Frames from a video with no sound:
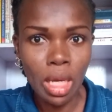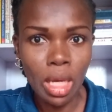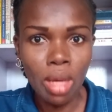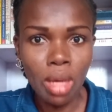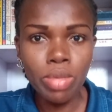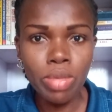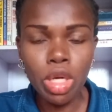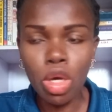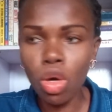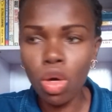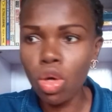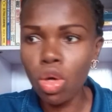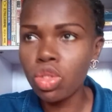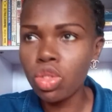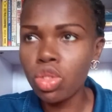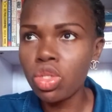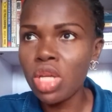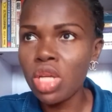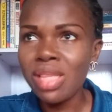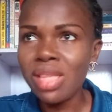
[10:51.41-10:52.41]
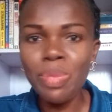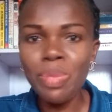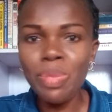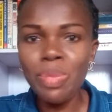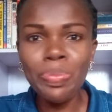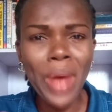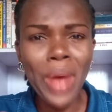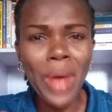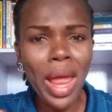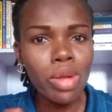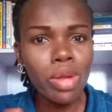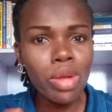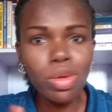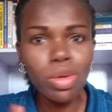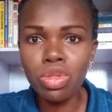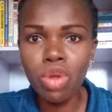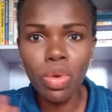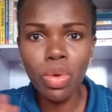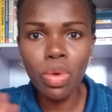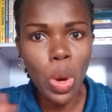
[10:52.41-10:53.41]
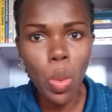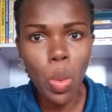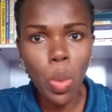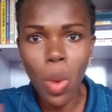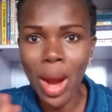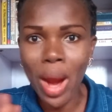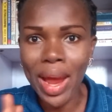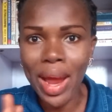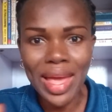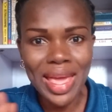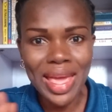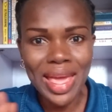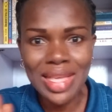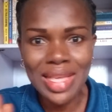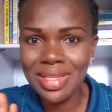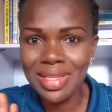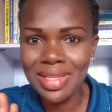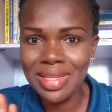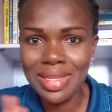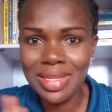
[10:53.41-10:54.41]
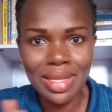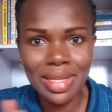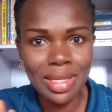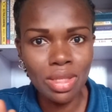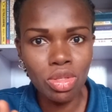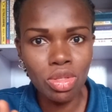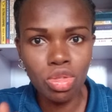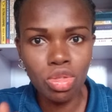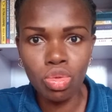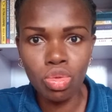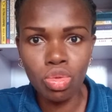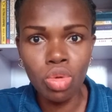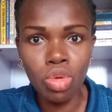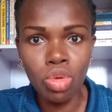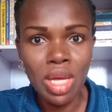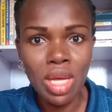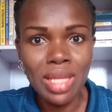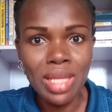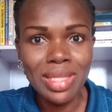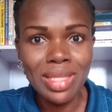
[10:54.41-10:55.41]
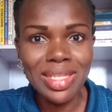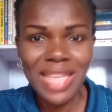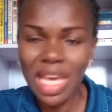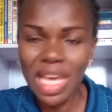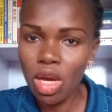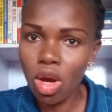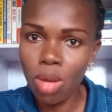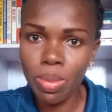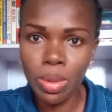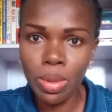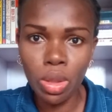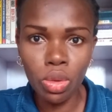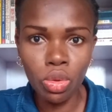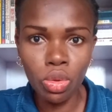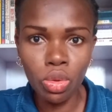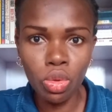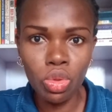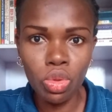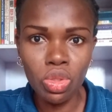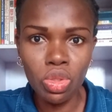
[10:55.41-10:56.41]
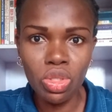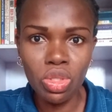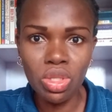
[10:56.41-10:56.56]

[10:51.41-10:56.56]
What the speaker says: because the brain does not require insulin to take up glucose.